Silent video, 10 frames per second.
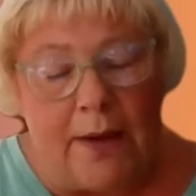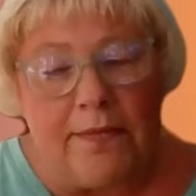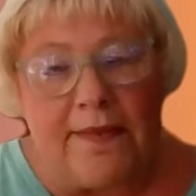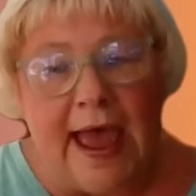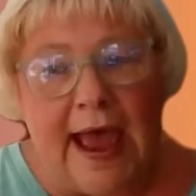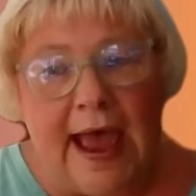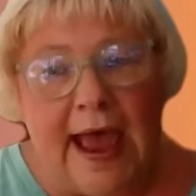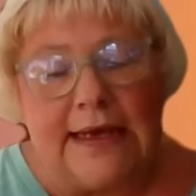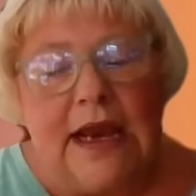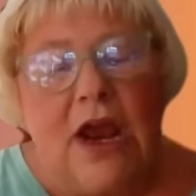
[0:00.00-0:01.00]
that
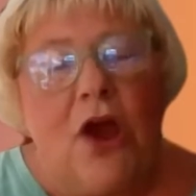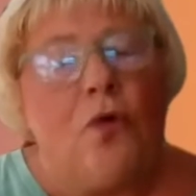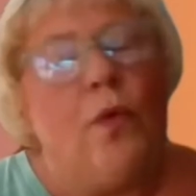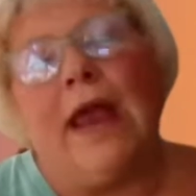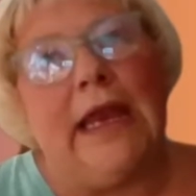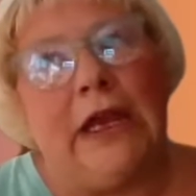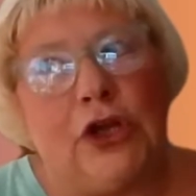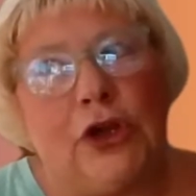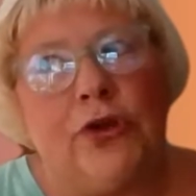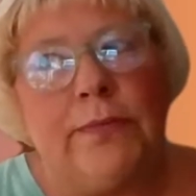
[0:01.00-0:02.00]
when
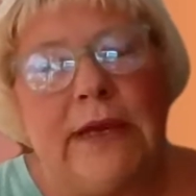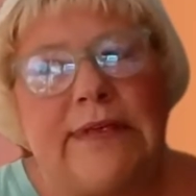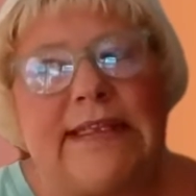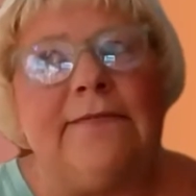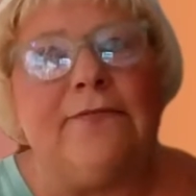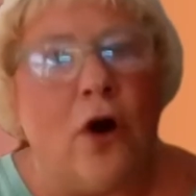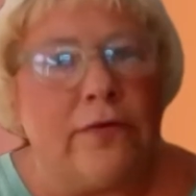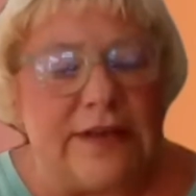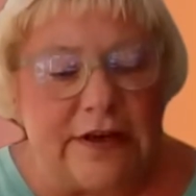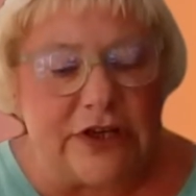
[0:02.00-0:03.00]
Include Me was
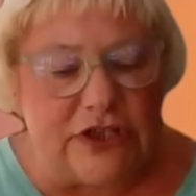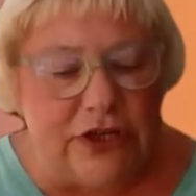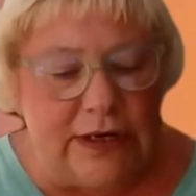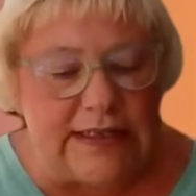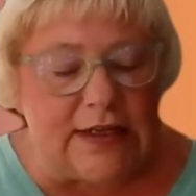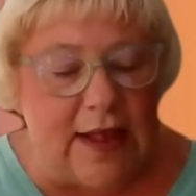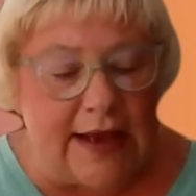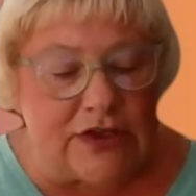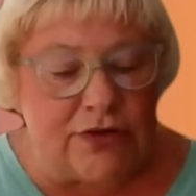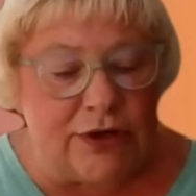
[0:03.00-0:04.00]
involved in their students'
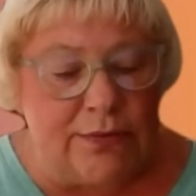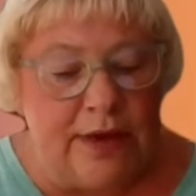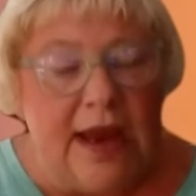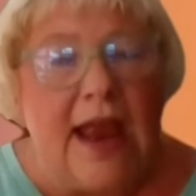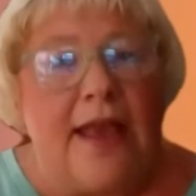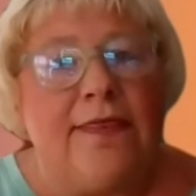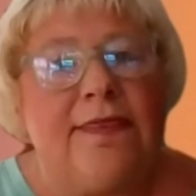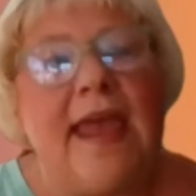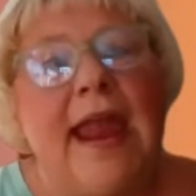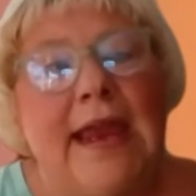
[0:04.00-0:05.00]
classroom,
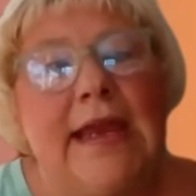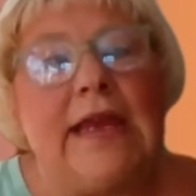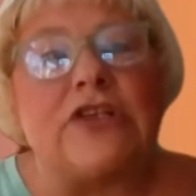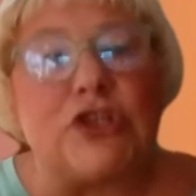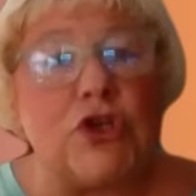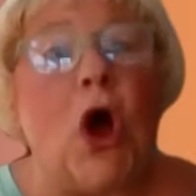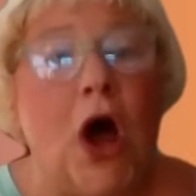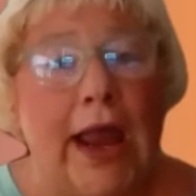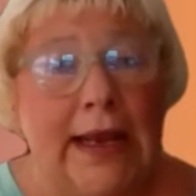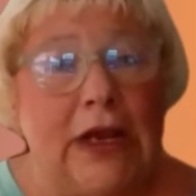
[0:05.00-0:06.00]
they
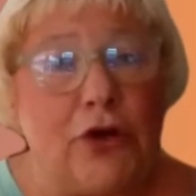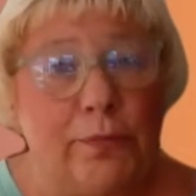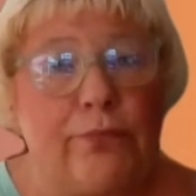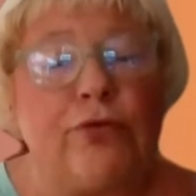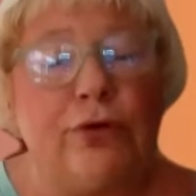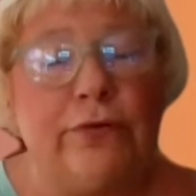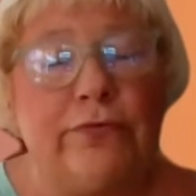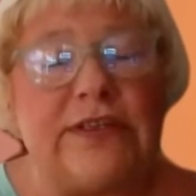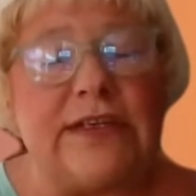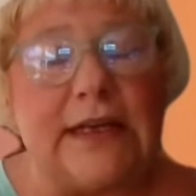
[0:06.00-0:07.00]
saw an
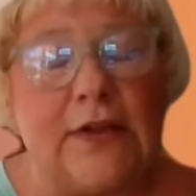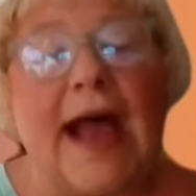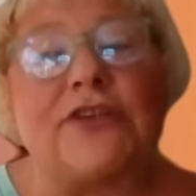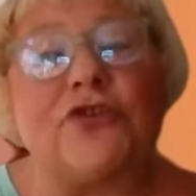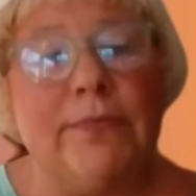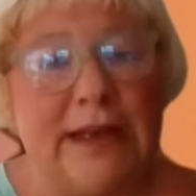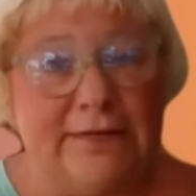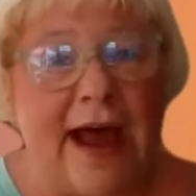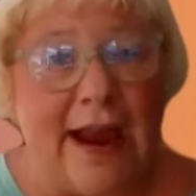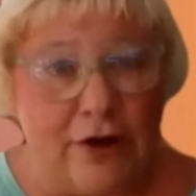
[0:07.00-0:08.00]
improved classroom
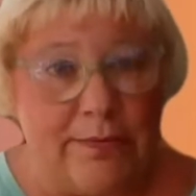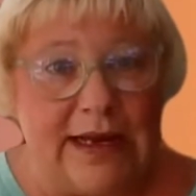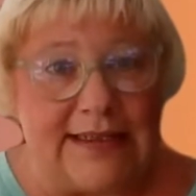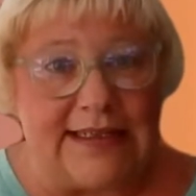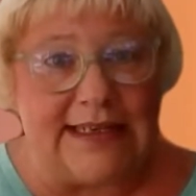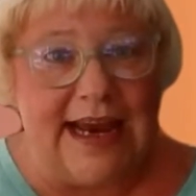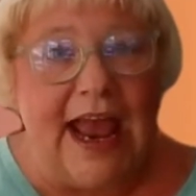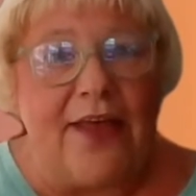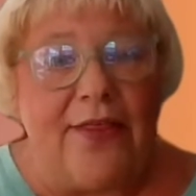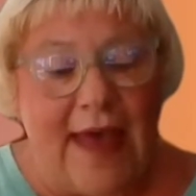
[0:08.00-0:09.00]
environment,
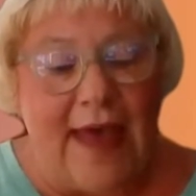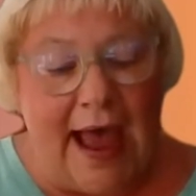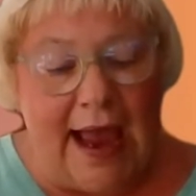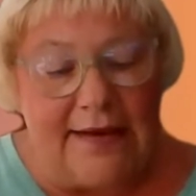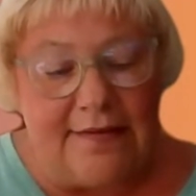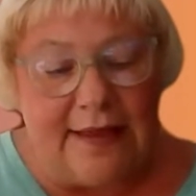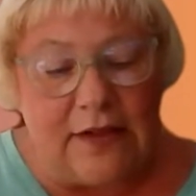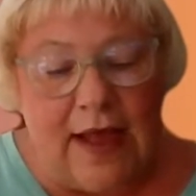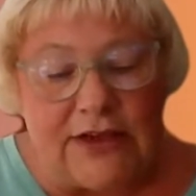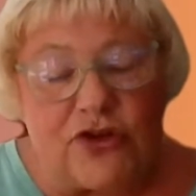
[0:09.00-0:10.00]
that the
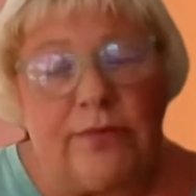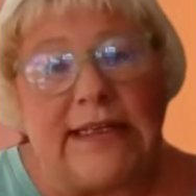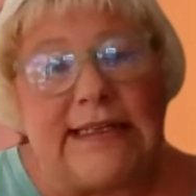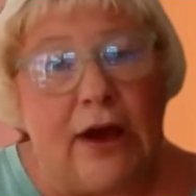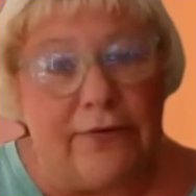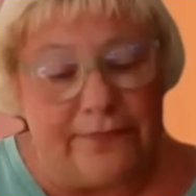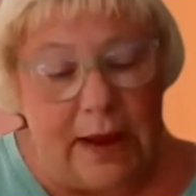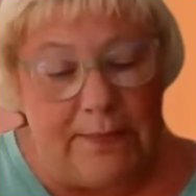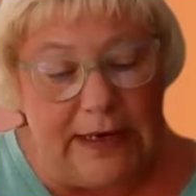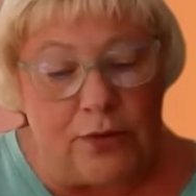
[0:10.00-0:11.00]
classroom itself
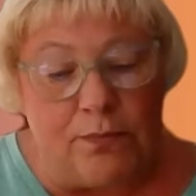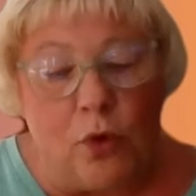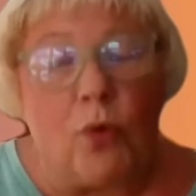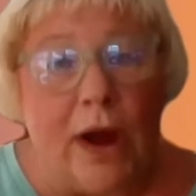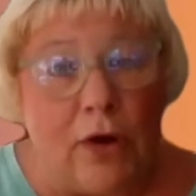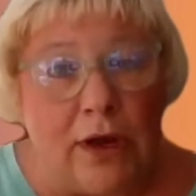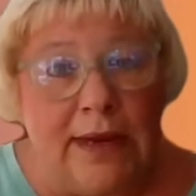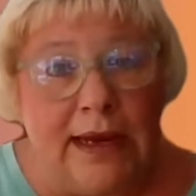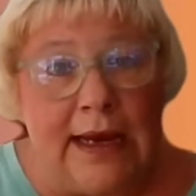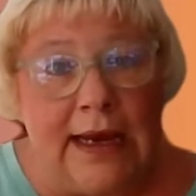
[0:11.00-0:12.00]
appeared more
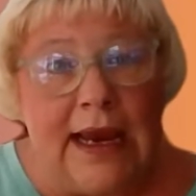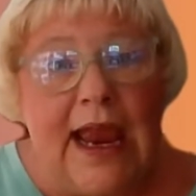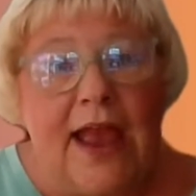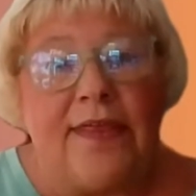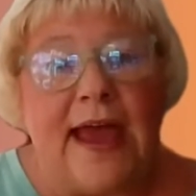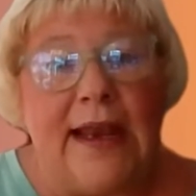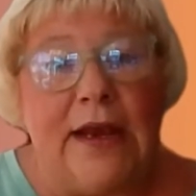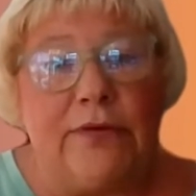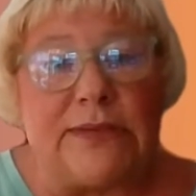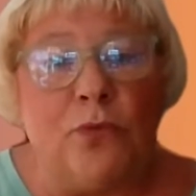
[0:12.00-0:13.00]
welcoming, that it
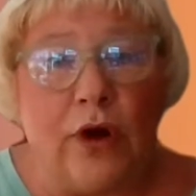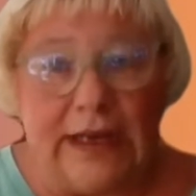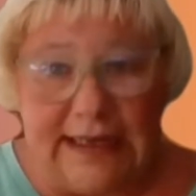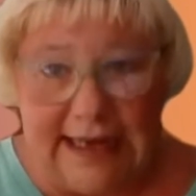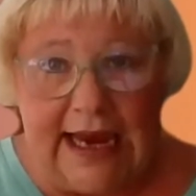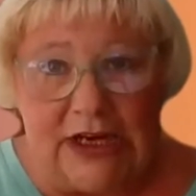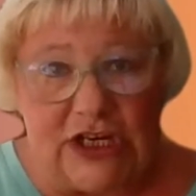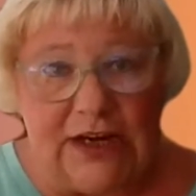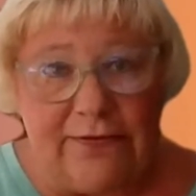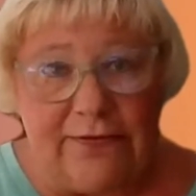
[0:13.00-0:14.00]
was more
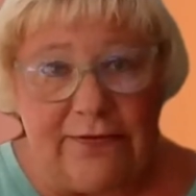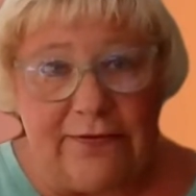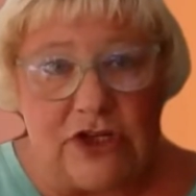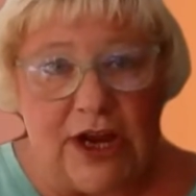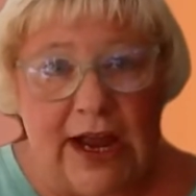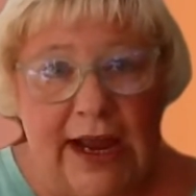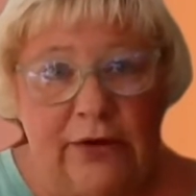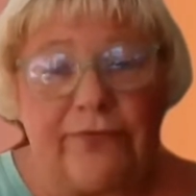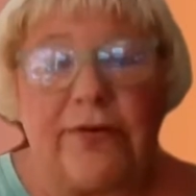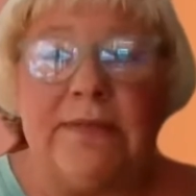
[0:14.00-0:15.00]
engaging for their
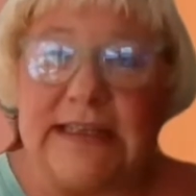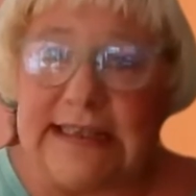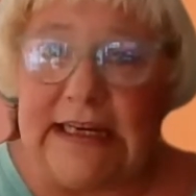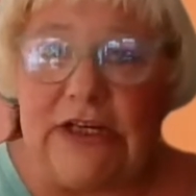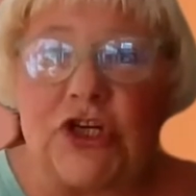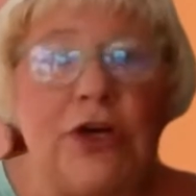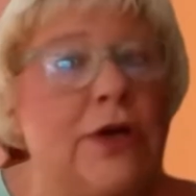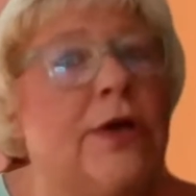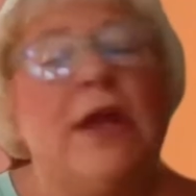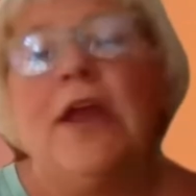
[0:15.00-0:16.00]
child, from the
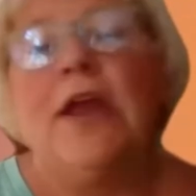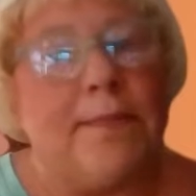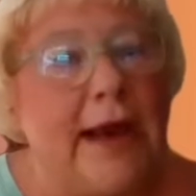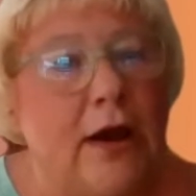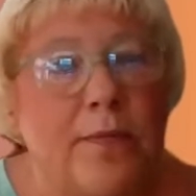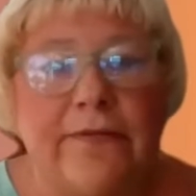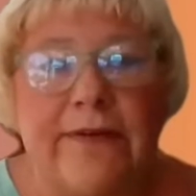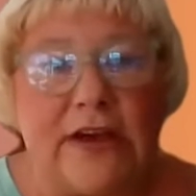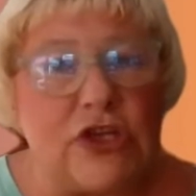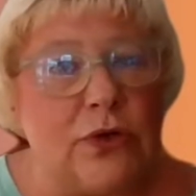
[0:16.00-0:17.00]
teacher, the
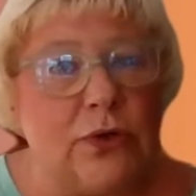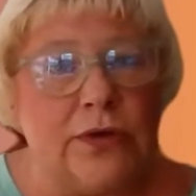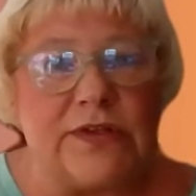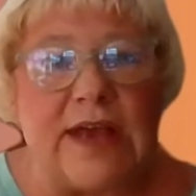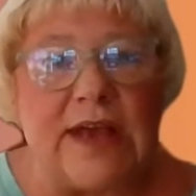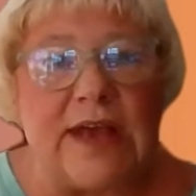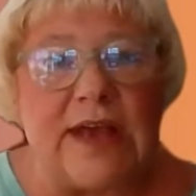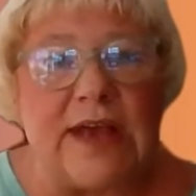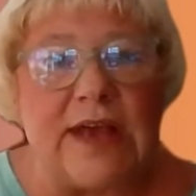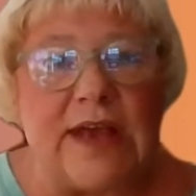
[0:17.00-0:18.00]
paraprofessionals, the
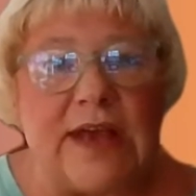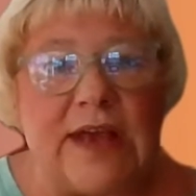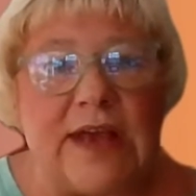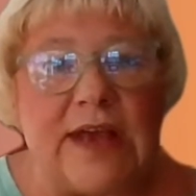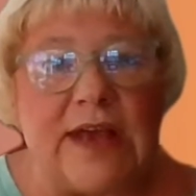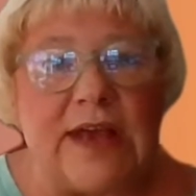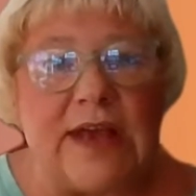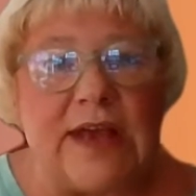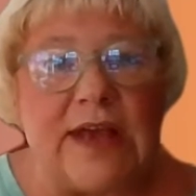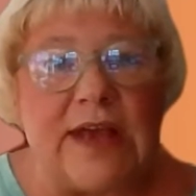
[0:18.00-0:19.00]
professionals that came in, but
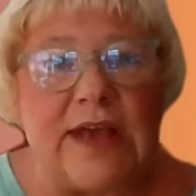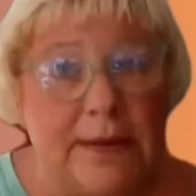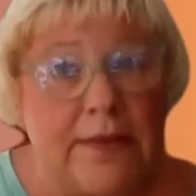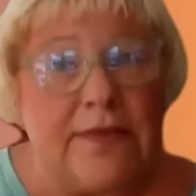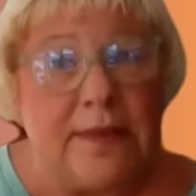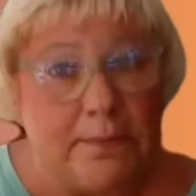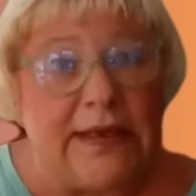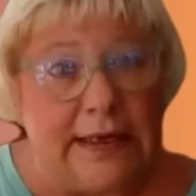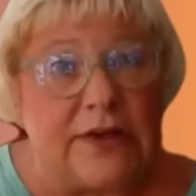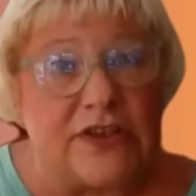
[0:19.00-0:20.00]
also the
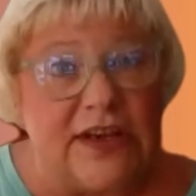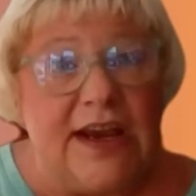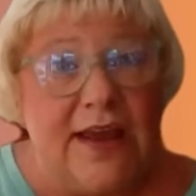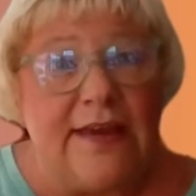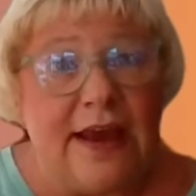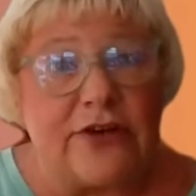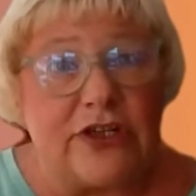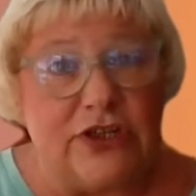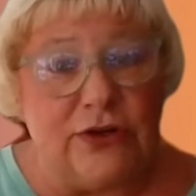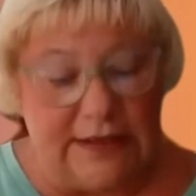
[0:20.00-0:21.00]
peers, the other
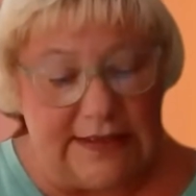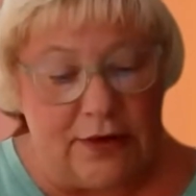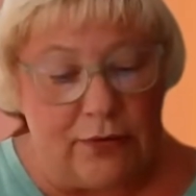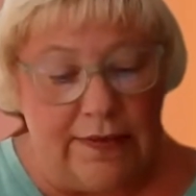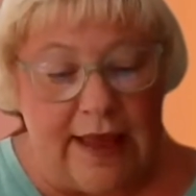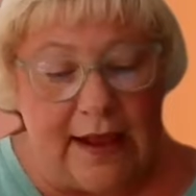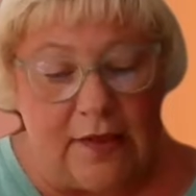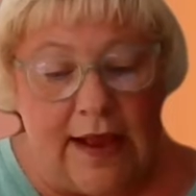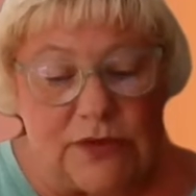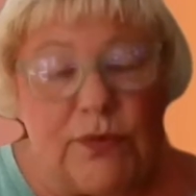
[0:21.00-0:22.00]
students that were in that
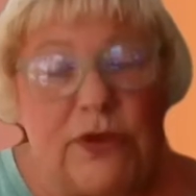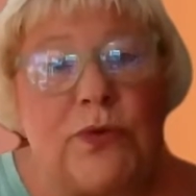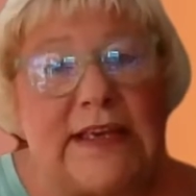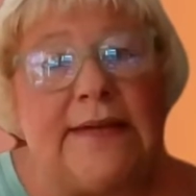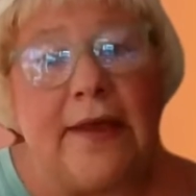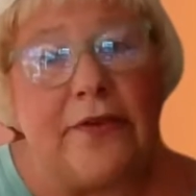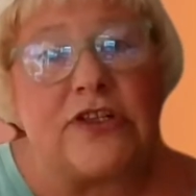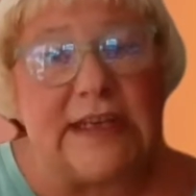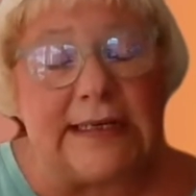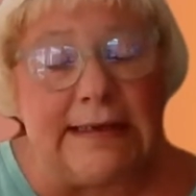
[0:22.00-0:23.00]
class, which was another
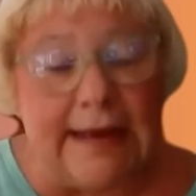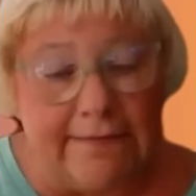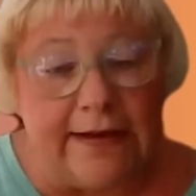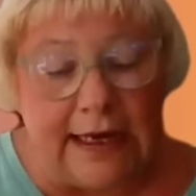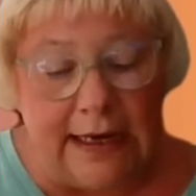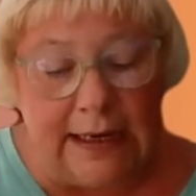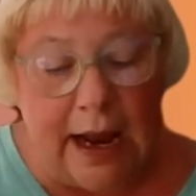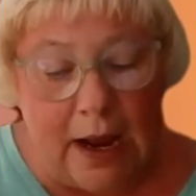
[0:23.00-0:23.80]
significant